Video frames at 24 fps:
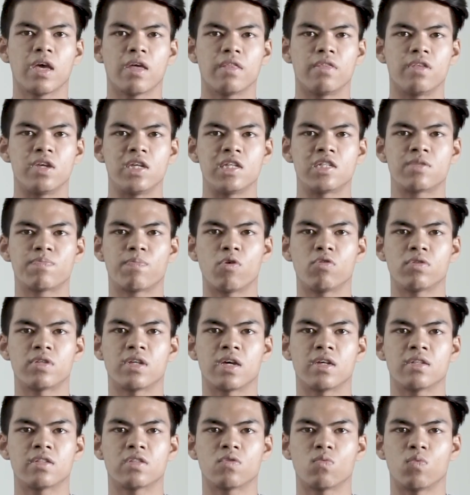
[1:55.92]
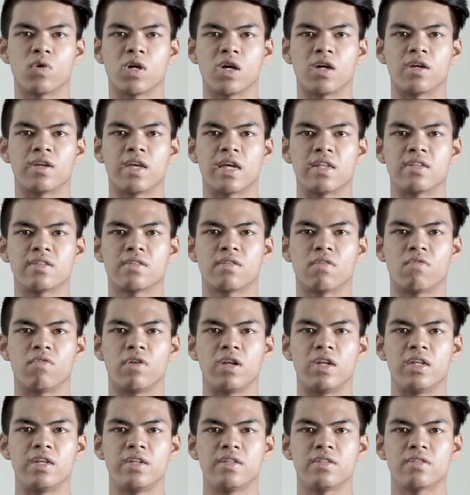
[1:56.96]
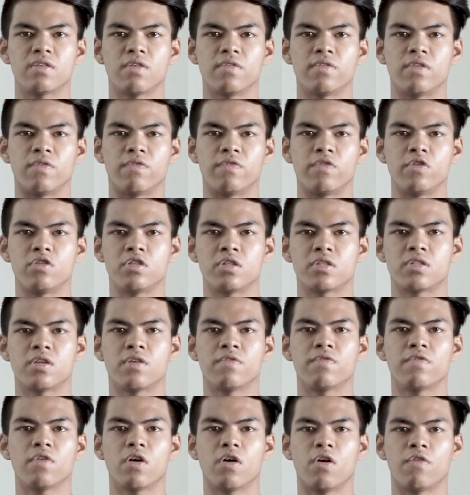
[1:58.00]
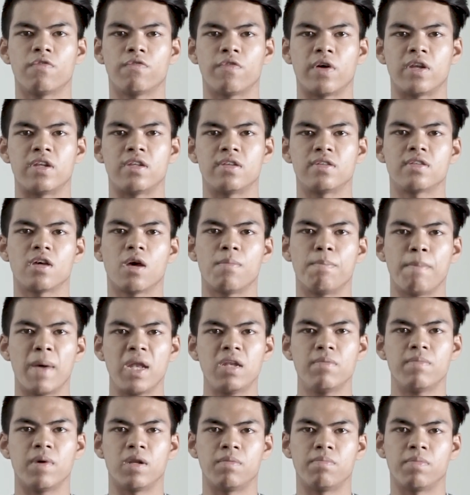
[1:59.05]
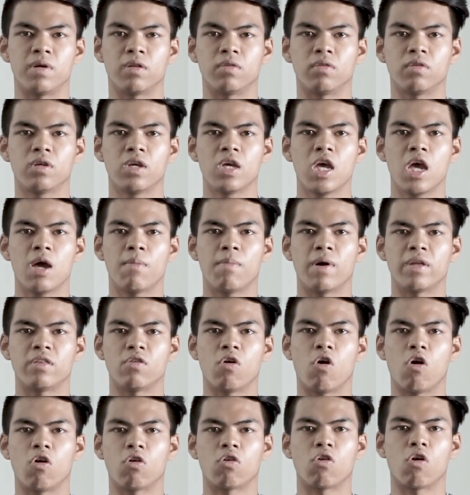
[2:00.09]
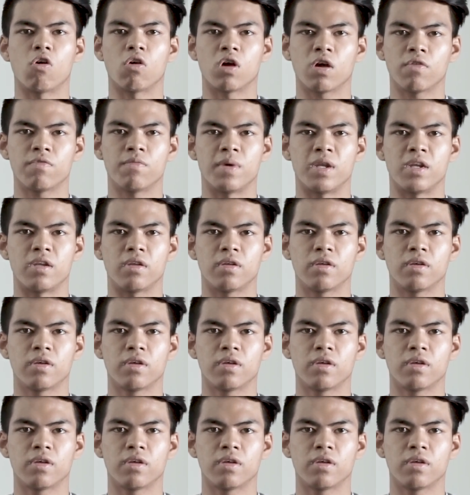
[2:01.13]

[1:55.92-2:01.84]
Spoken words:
These protests were against the release of the Fugitive Offenders Amendment Bill by the Hong Kong government.